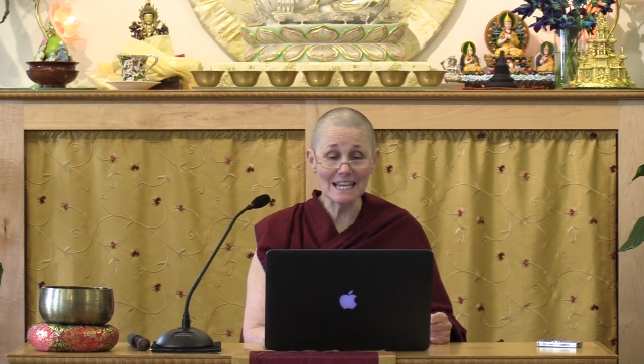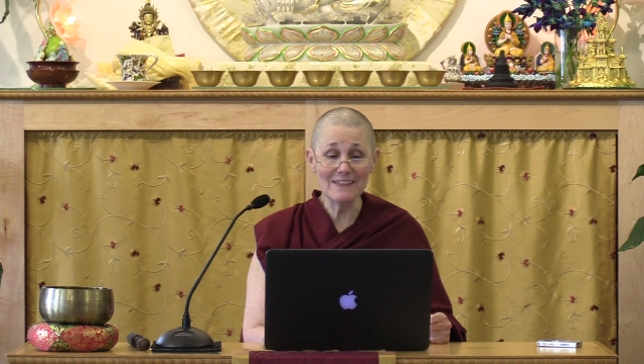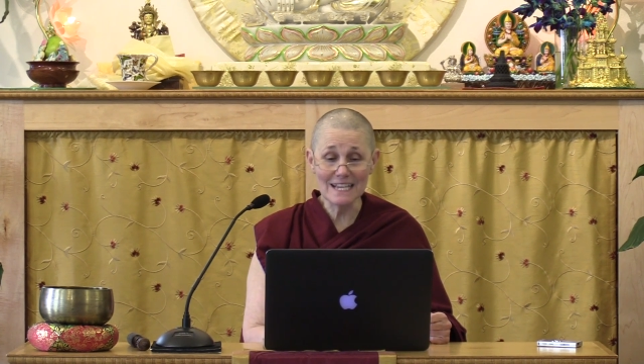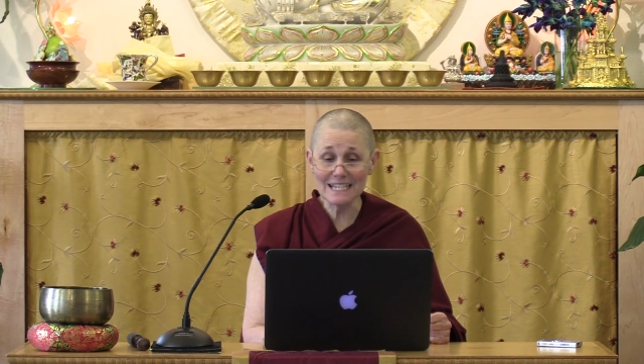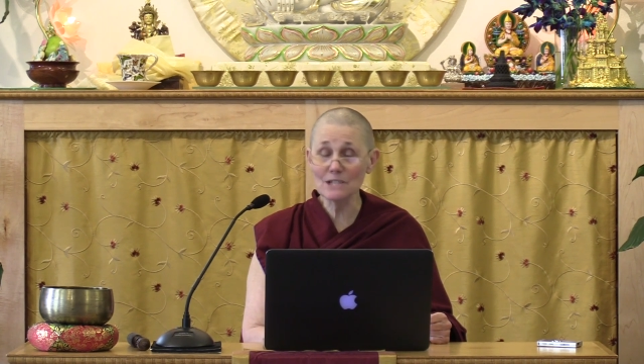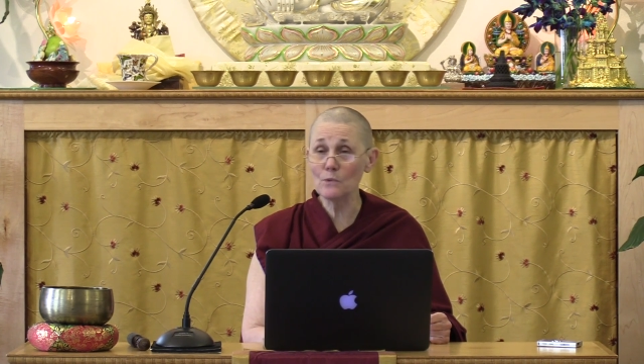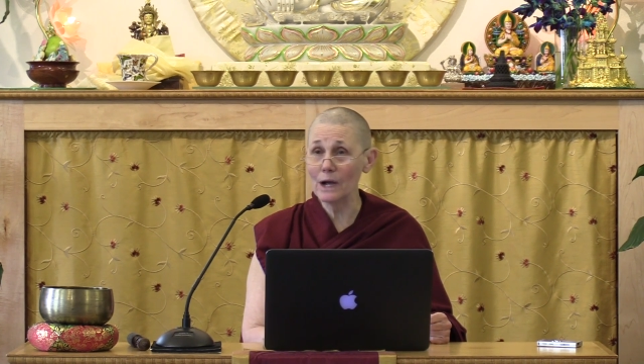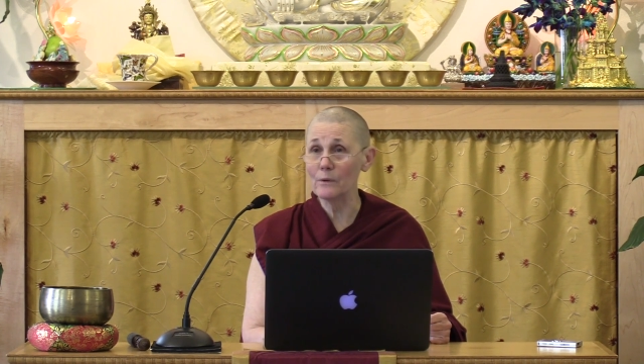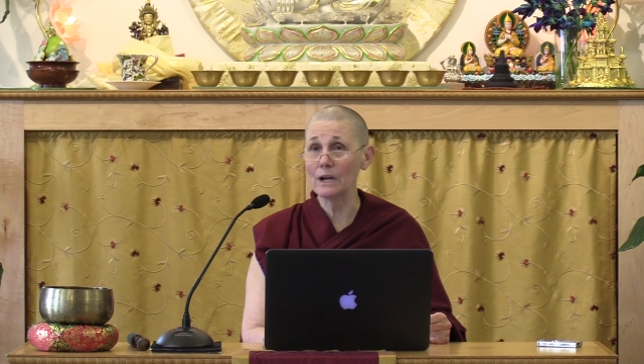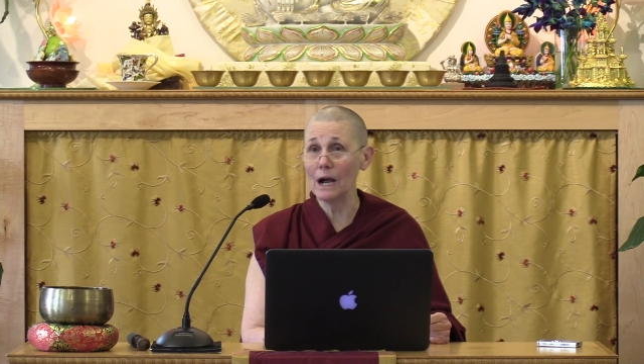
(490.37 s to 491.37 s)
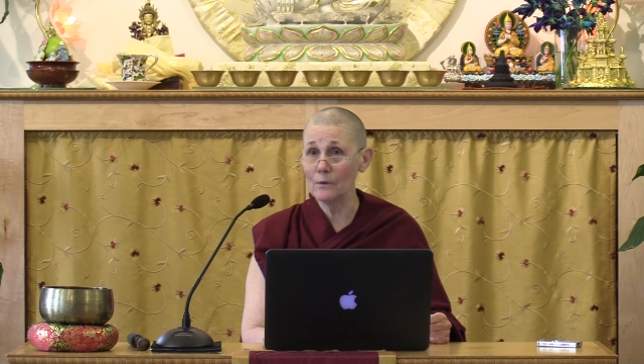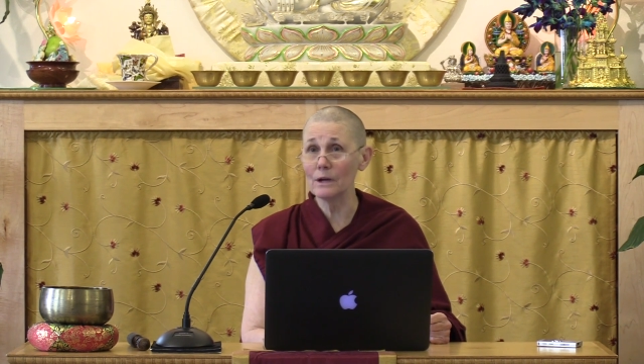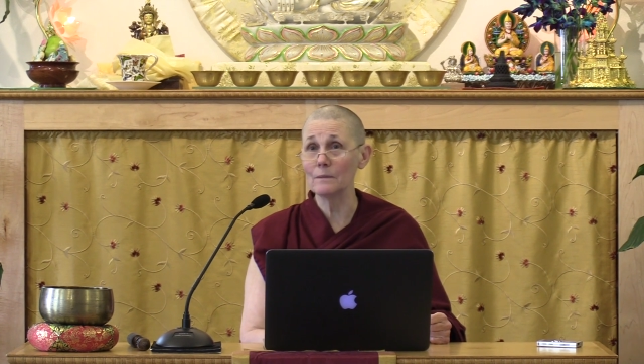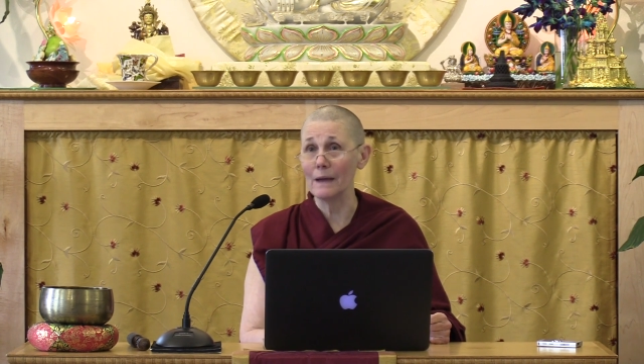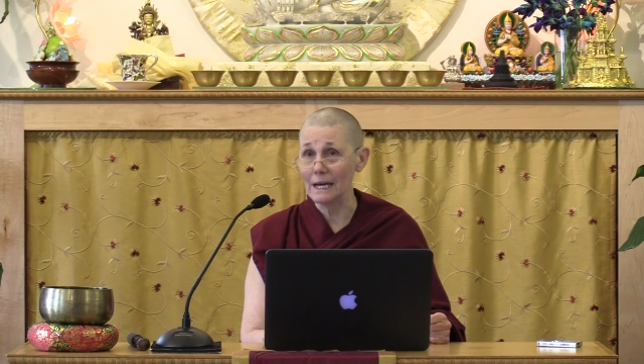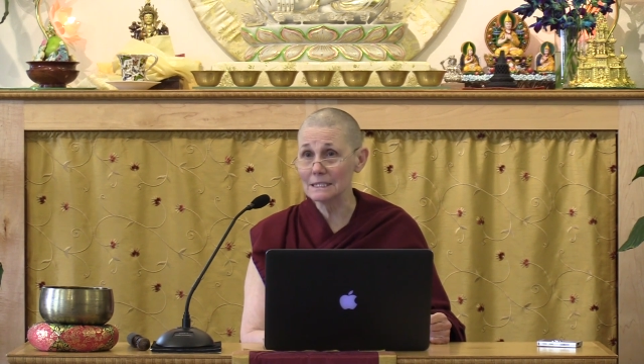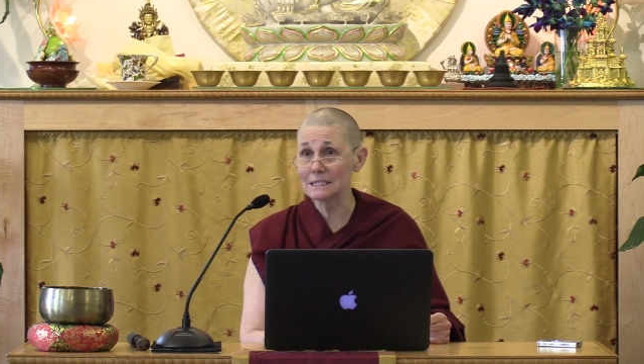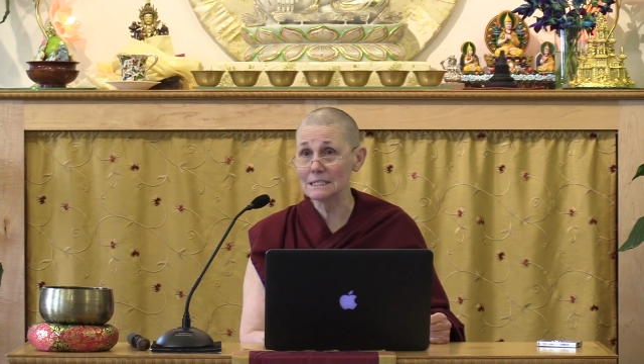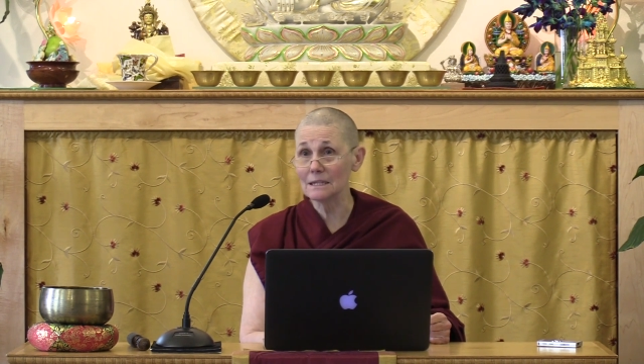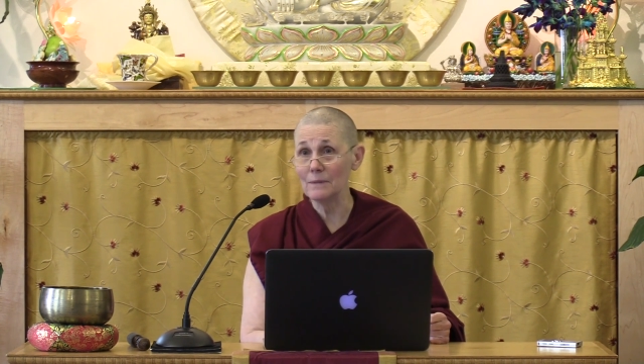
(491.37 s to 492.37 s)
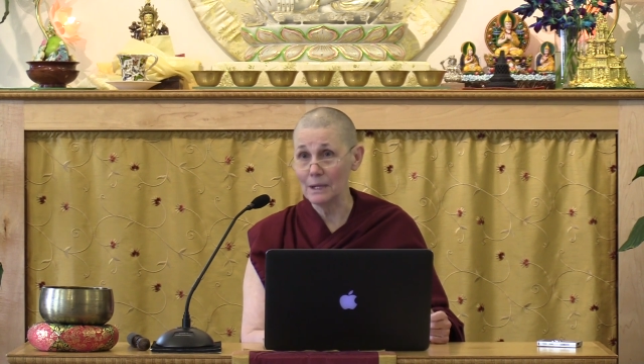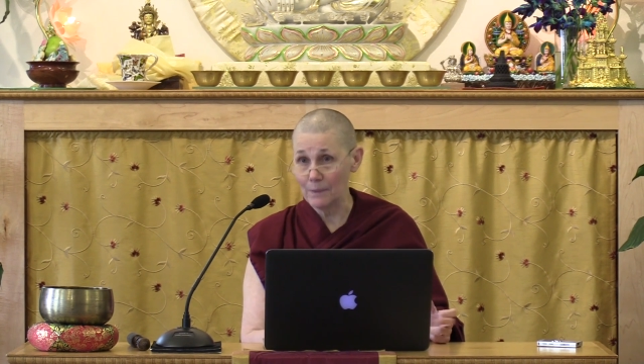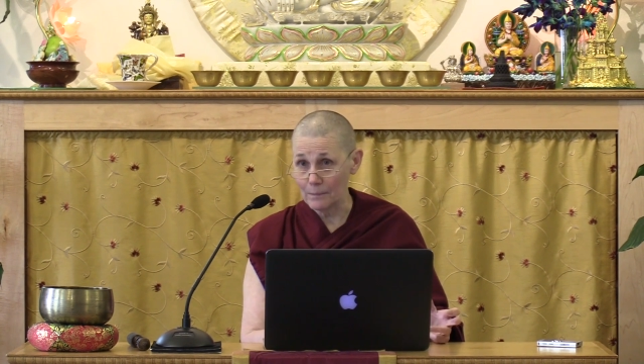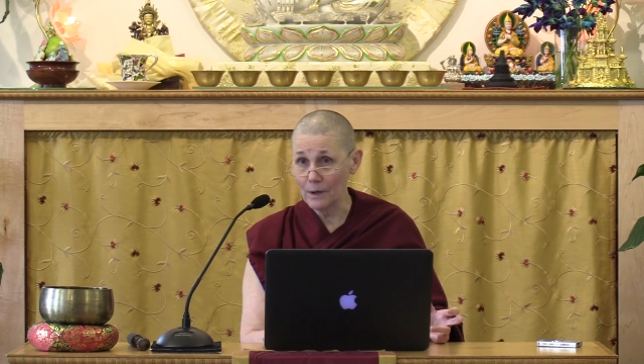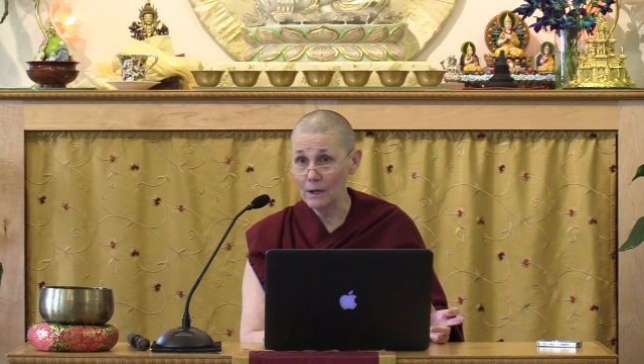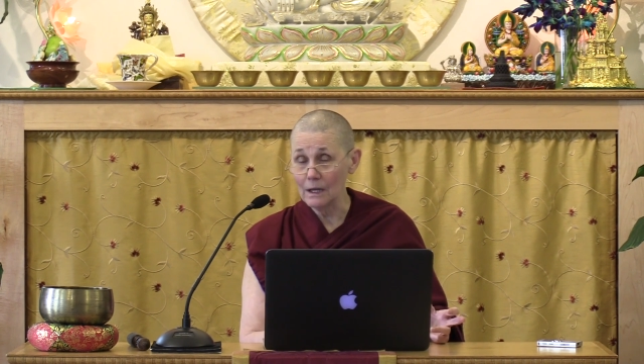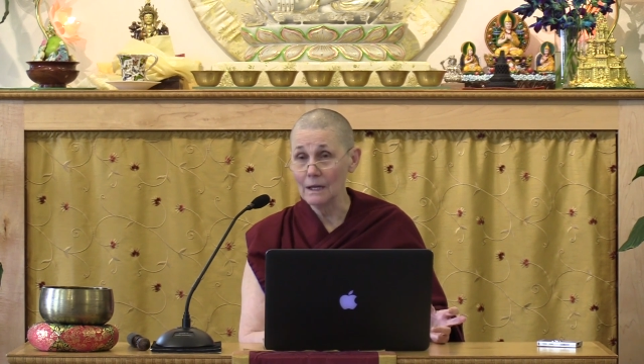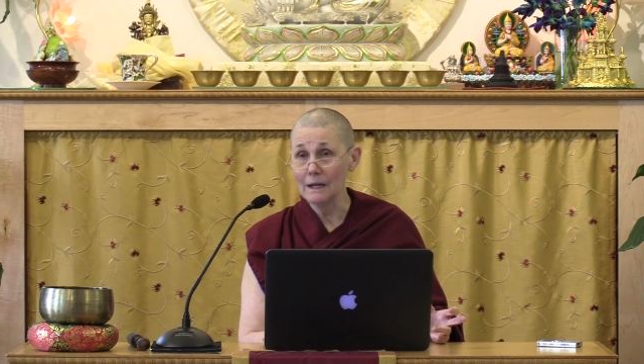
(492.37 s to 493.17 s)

And this is why we're not wearing masks, many people.